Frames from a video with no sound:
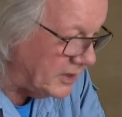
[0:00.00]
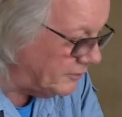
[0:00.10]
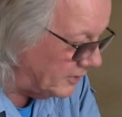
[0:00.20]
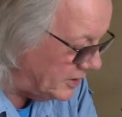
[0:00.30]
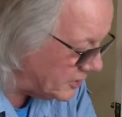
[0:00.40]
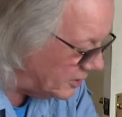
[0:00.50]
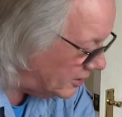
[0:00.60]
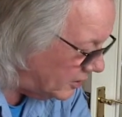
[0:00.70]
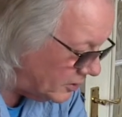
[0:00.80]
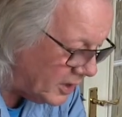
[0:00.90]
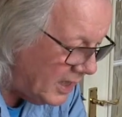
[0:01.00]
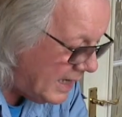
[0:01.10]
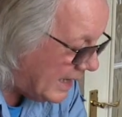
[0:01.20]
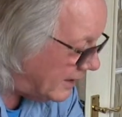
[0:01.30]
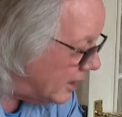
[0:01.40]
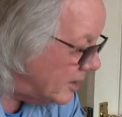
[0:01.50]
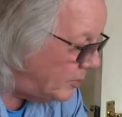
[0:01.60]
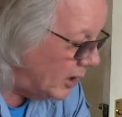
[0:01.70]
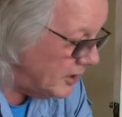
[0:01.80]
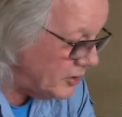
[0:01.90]
different it's going to look. And I
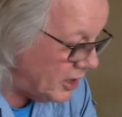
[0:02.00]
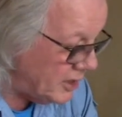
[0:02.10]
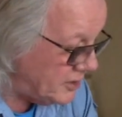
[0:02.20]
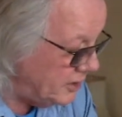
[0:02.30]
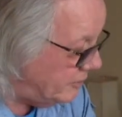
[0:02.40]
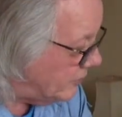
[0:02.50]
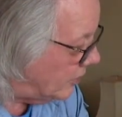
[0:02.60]
apologise that you've